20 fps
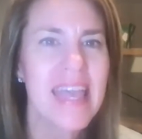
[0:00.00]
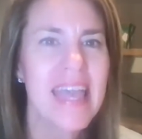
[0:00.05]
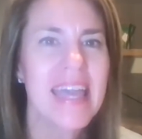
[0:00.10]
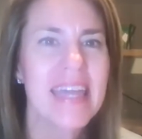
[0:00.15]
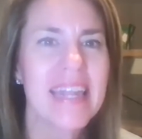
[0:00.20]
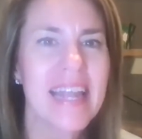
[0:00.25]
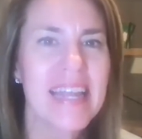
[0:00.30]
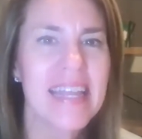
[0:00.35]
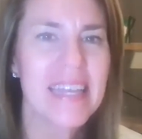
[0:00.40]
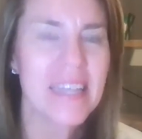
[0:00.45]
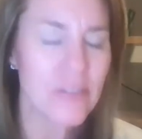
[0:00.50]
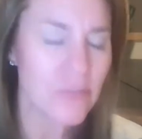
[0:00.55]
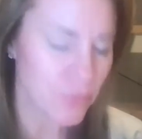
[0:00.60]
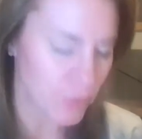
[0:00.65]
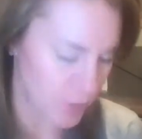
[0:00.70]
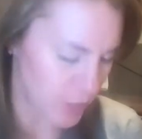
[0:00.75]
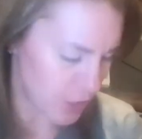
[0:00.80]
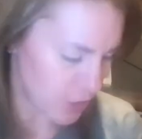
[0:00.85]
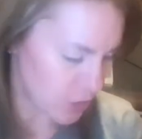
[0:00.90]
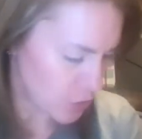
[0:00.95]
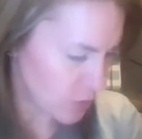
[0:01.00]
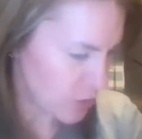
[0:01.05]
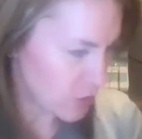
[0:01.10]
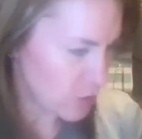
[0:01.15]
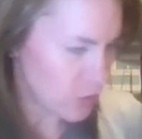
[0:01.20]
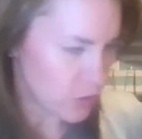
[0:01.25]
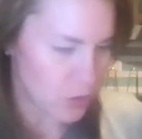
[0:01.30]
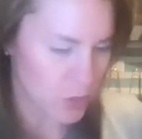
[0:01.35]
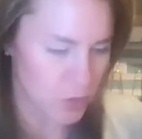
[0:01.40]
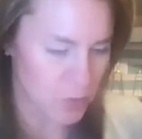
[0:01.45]
And I had a friend who
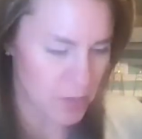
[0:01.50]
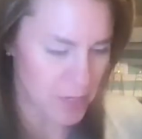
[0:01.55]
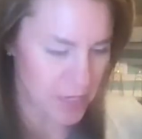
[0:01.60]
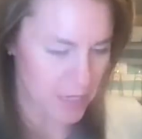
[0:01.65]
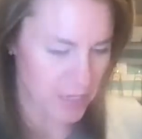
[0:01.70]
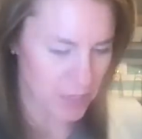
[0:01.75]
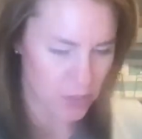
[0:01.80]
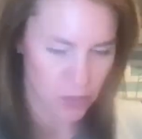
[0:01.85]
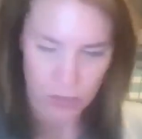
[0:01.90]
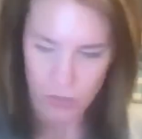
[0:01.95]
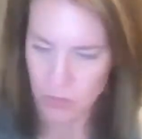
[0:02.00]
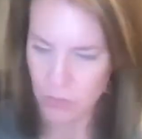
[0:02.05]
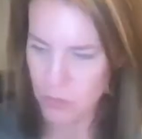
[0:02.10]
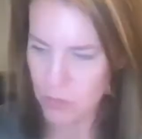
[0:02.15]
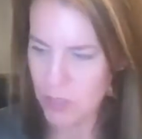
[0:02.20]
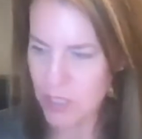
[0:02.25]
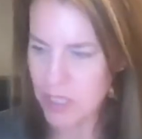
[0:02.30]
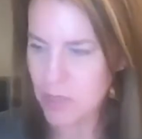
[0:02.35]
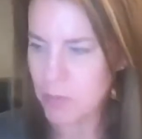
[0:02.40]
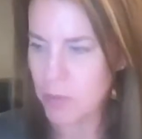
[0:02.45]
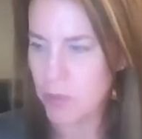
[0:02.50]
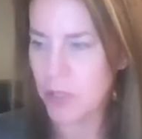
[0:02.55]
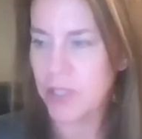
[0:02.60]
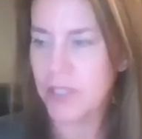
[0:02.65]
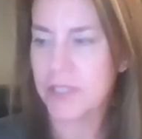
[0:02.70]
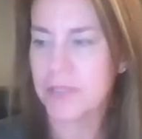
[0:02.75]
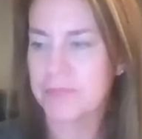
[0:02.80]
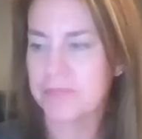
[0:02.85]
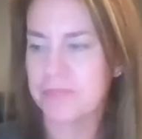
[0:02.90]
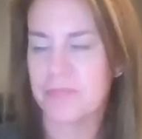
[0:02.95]
introduced me to this
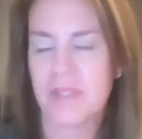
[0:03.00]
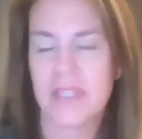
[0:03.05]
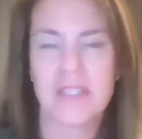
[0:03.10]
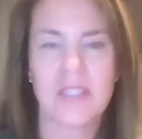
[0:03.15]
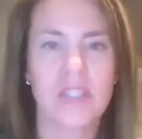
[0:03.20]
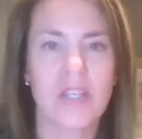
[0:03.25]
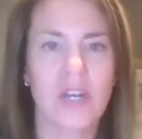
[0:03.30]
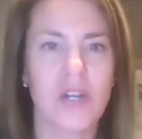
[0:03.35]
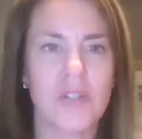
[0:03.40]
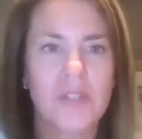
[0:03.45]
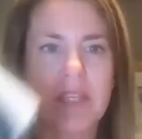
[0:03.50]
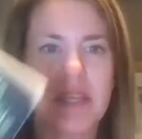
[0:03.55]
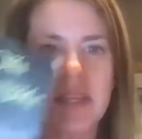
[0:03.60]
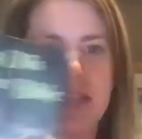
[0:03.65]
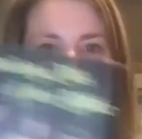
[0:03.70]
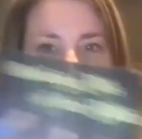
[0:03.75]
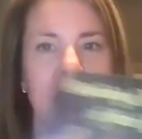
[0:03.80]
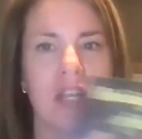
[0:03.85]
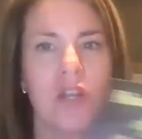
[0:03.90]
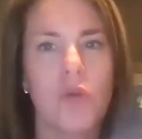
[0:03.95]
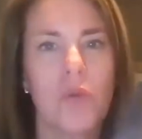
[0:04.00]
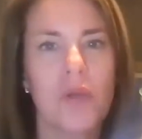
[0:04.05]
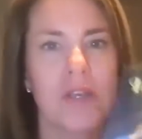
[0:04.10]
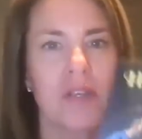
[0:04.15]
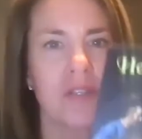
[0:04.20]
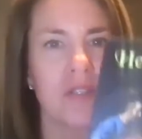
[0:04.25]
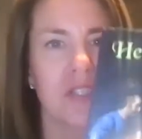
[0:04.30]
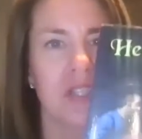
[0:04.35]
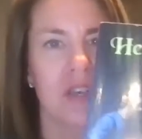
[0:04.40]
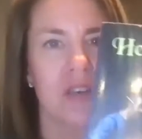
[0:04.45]
book. It's called Healing
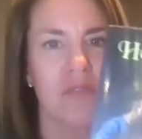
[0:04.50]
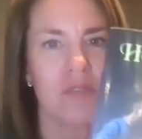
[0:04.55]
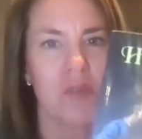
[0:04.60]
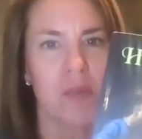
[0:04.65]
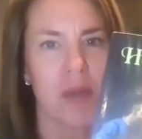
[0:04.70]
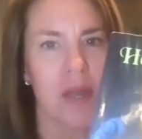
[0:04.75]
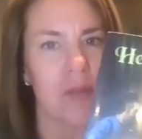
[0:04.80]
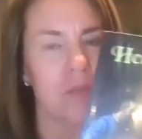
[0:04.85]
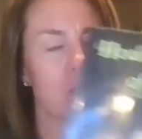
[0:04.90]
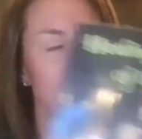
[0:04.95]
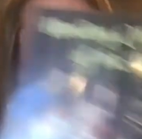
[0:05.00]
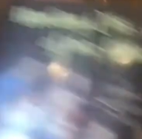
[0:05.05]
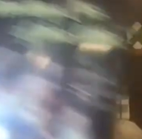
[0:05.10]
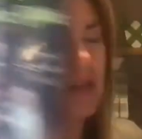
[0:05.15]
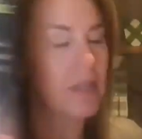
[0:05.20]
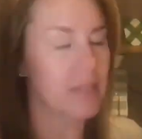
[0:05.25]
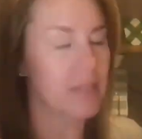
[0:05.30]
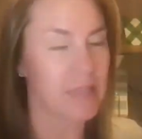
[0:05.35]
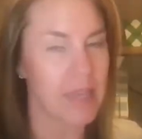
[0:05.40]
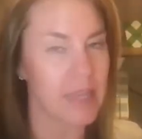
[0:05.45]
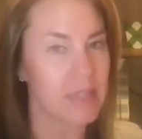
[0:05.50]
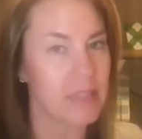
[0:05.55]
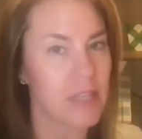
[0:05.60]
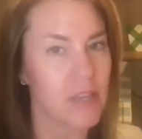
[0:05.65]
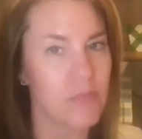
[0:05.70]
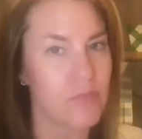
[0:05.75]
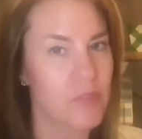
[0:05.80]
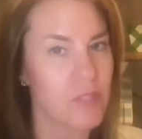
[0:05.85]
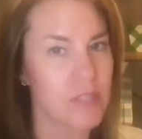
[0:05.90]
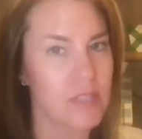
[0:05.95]
Oils of the Bible. I
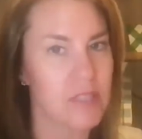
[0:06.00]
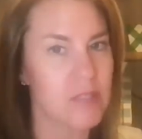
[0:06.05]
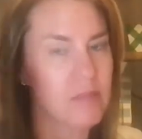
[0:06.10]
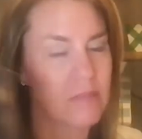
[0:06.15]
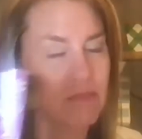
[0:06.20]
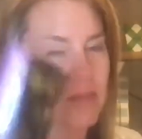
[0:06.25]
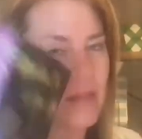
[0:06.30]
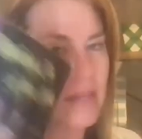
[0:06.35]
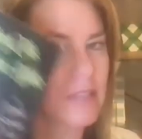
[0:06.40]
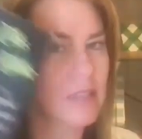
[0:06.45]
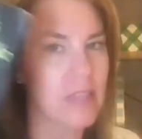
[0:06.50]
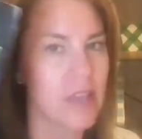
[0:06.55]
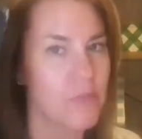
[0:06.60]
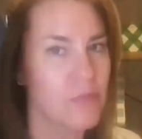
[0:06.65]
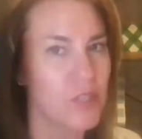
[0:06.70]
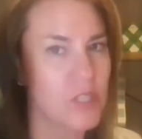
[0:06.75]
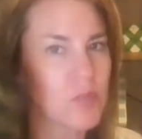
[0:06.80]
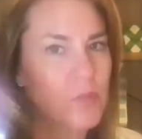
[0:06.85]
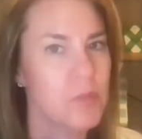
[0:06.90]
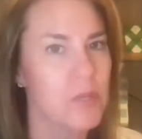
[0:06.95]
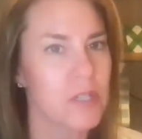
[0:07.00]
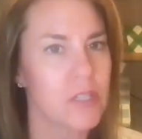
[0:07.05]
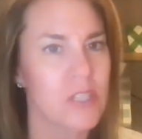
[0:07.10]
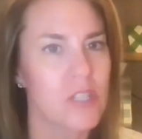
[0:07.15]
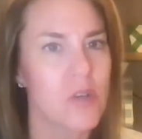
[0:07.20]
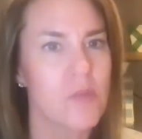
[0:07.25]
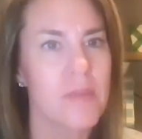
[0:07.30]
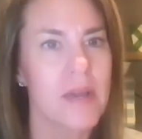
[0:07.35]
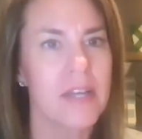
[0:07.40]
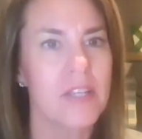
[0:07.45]
love this. I love this book
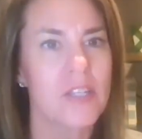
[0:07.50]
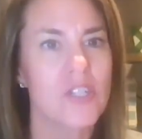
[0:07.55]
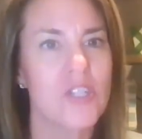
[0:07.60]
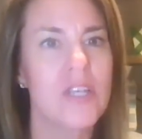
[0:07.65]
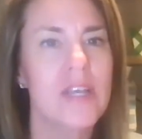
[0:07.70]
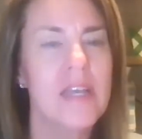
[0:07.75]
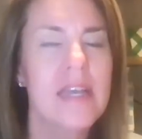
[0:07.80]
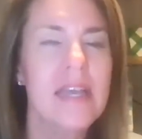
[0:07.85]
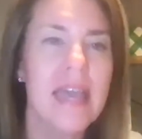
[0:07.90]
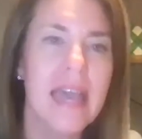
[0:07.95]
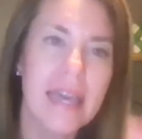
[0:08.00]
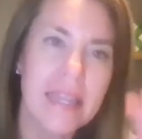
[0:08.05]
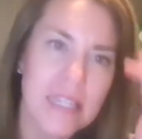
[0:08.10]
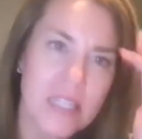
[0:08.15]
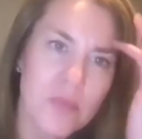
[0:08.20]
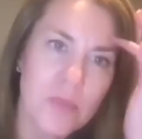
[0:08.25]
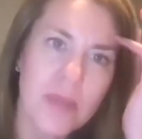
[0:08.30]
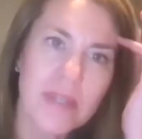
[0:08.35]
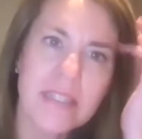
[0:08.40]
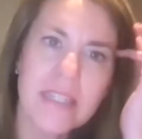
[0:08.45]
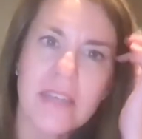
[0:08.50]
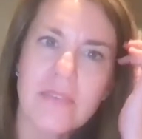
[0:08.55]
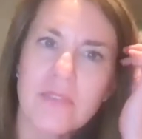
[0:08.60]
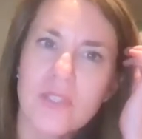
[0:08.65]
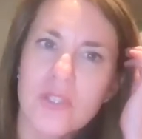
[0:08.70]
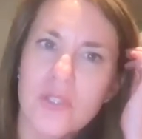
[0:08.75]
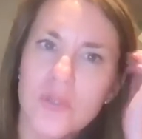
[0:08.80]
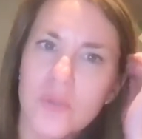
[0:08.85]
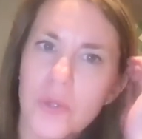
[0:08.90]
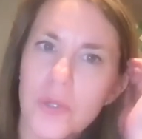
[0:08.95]
so much. And it's by David
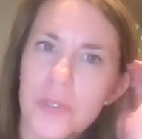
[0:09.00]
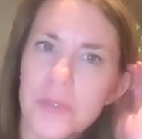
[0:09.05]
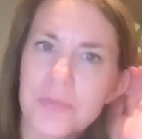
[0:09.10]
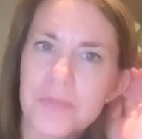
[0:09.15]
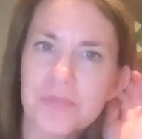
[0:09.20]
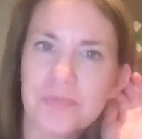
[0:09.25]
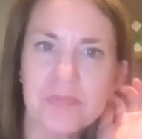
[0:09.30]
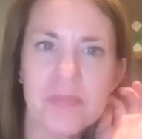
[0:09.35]
Stewart.